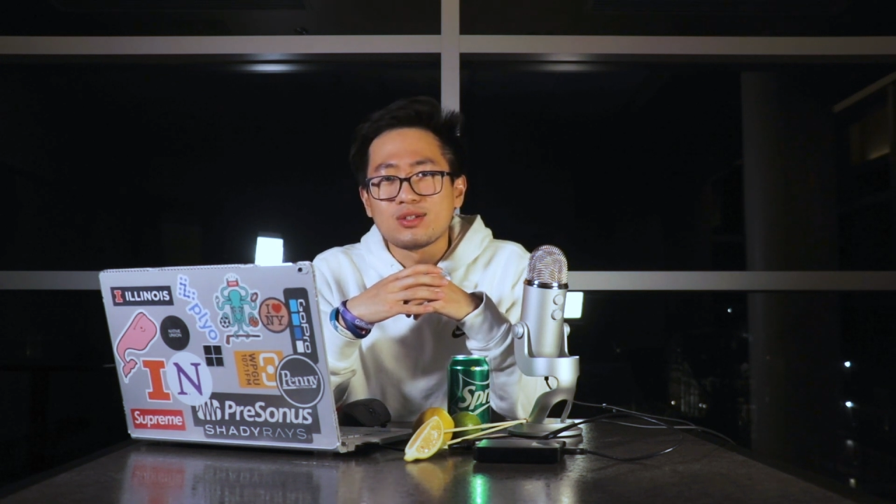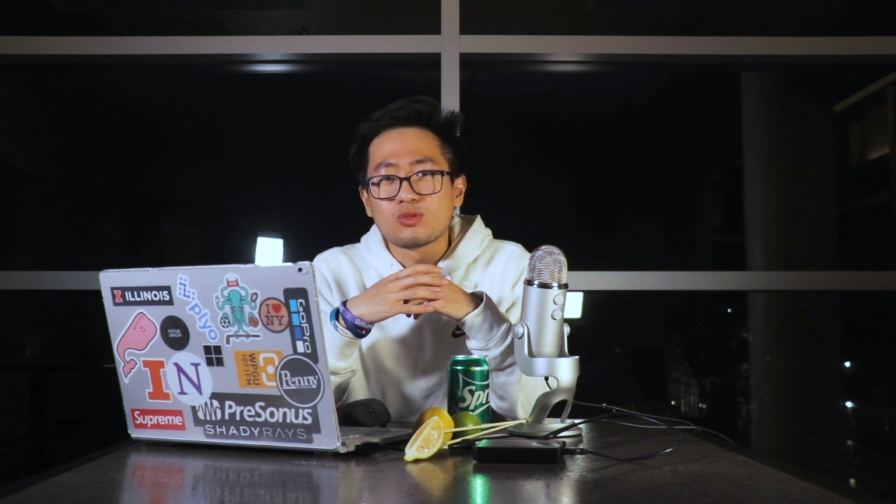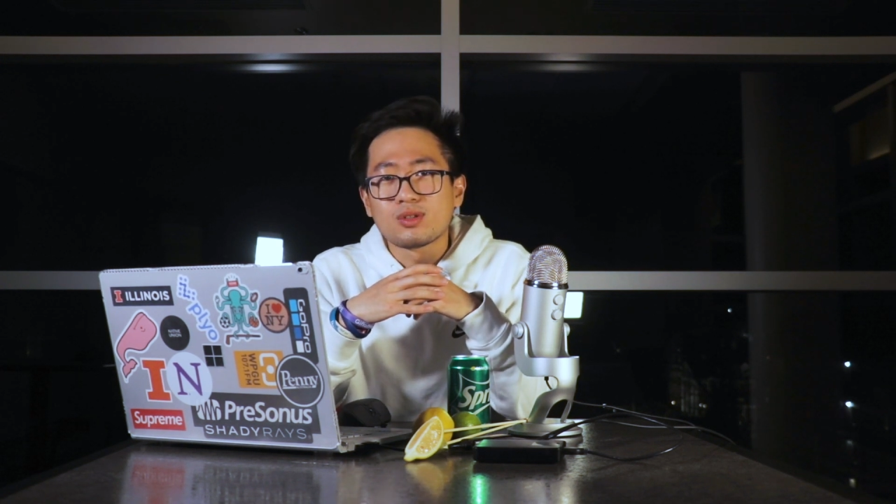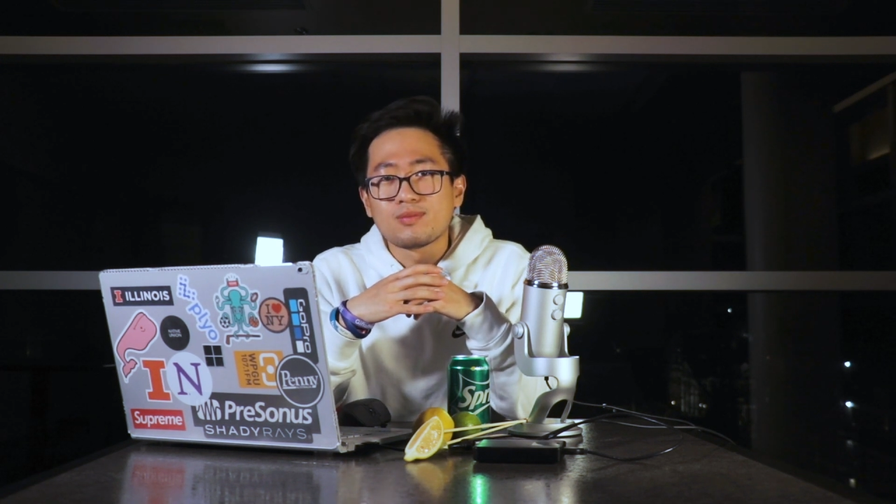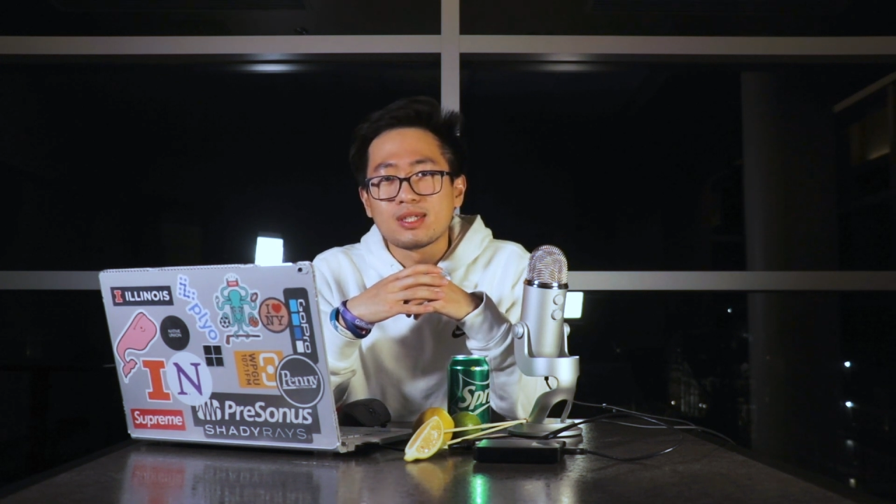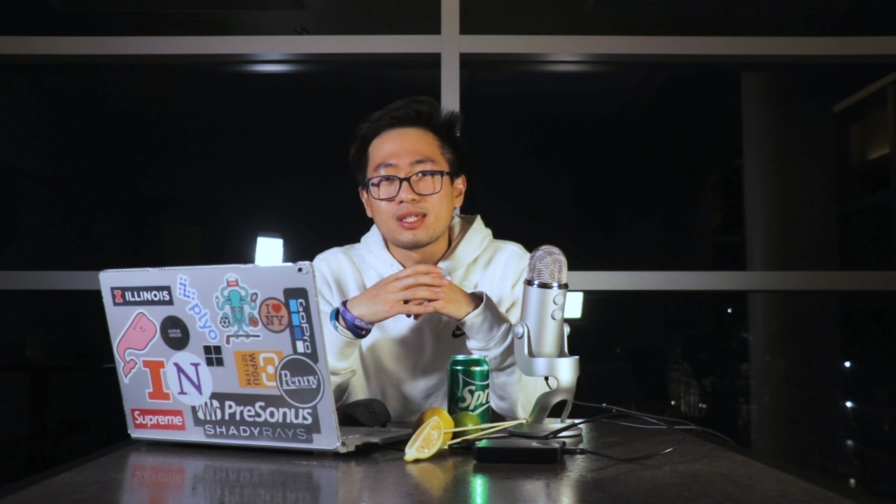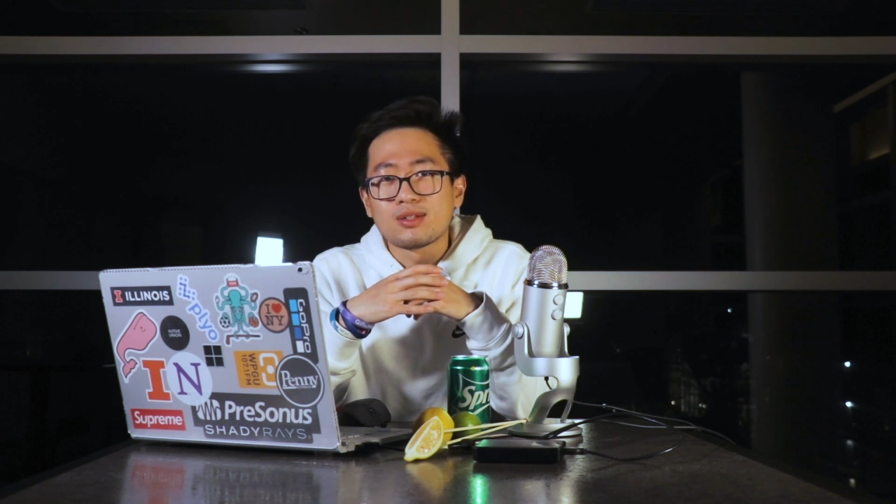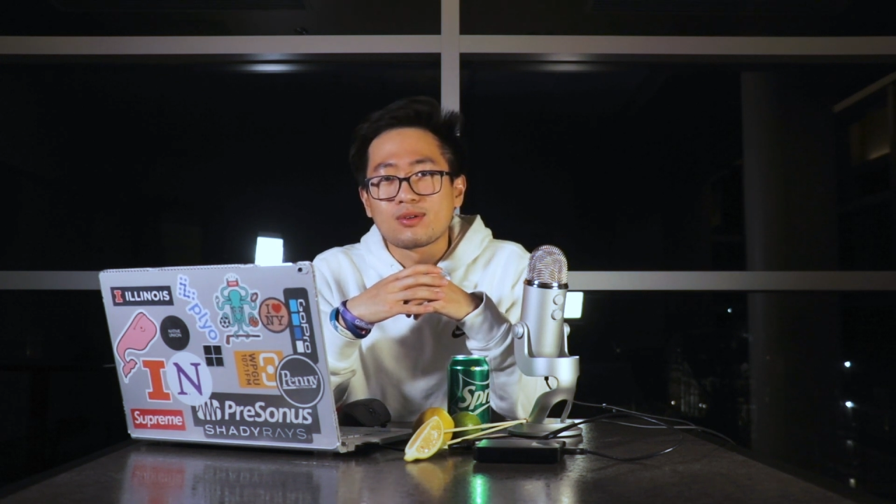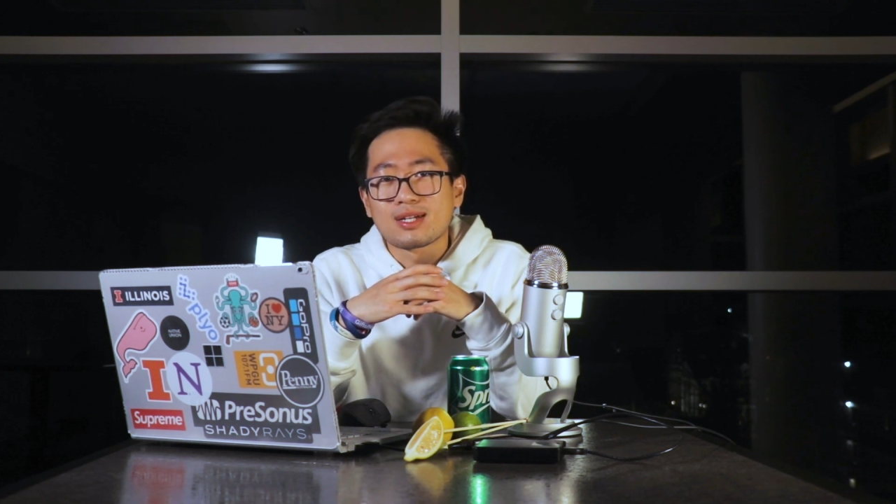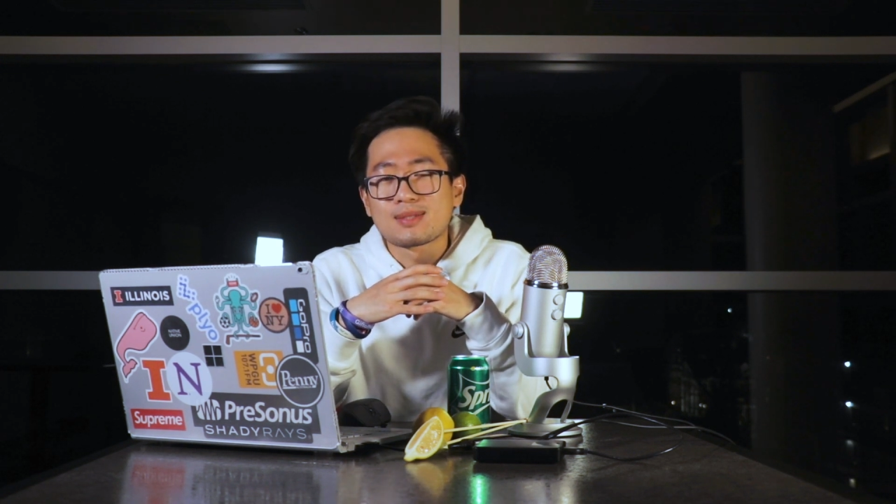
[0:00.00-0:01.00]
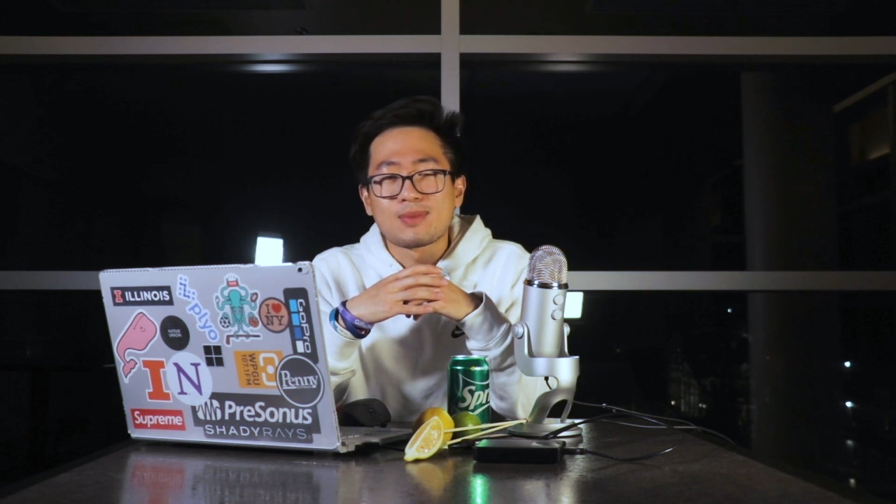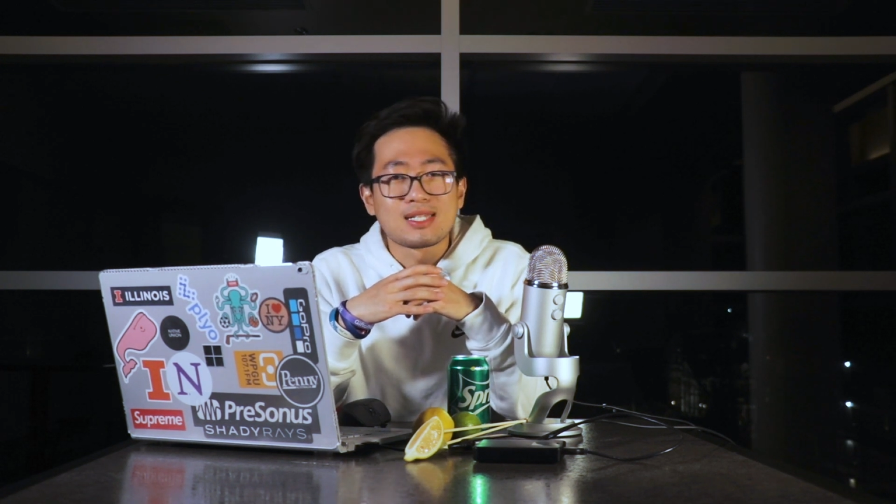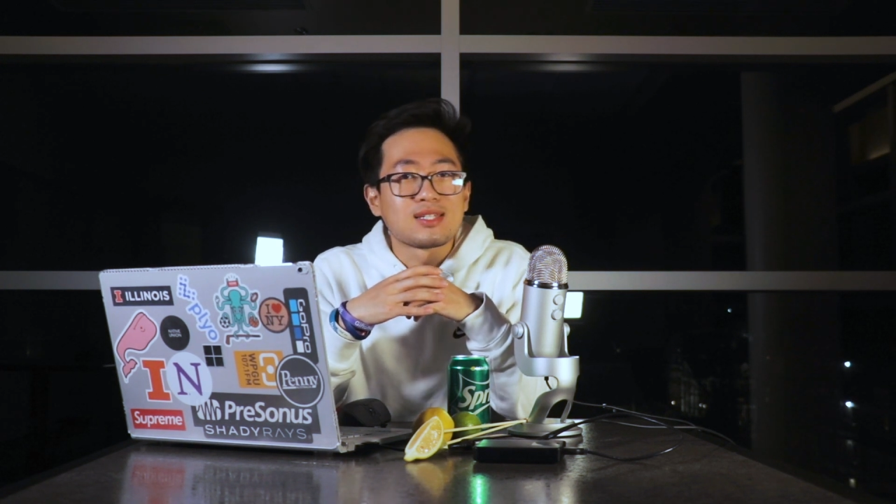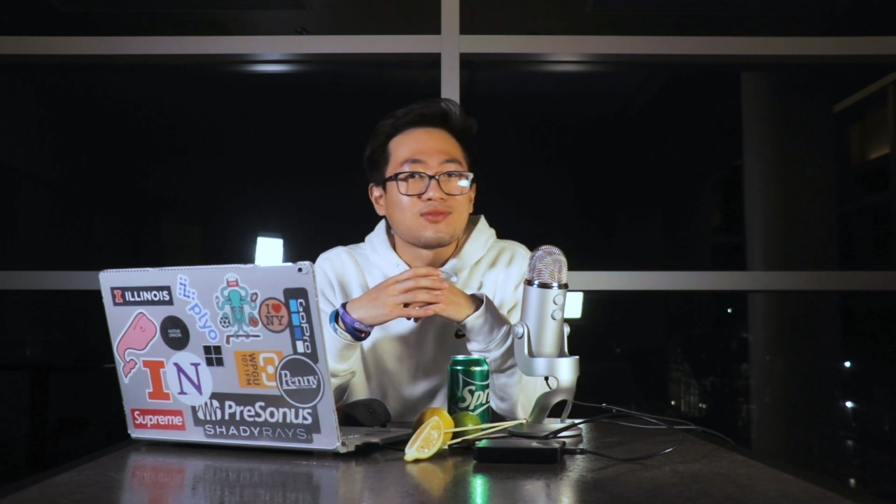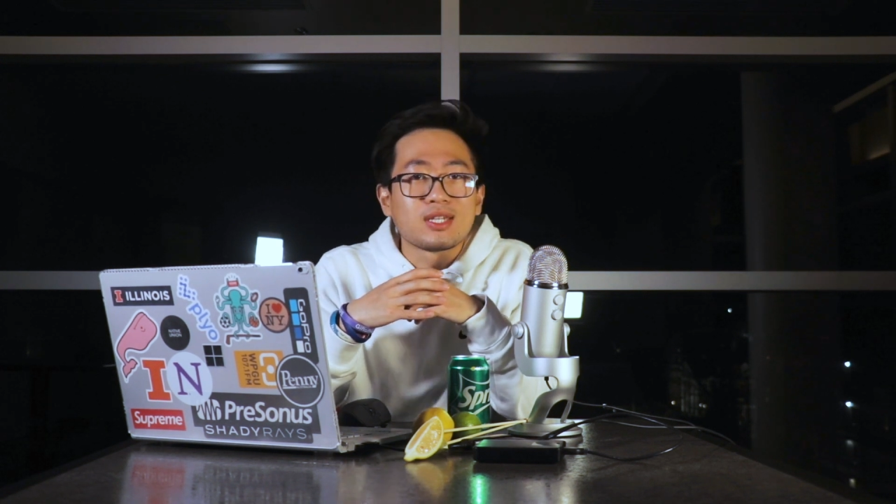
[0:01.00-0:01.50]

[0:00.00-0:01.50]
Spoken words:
equipment or expensive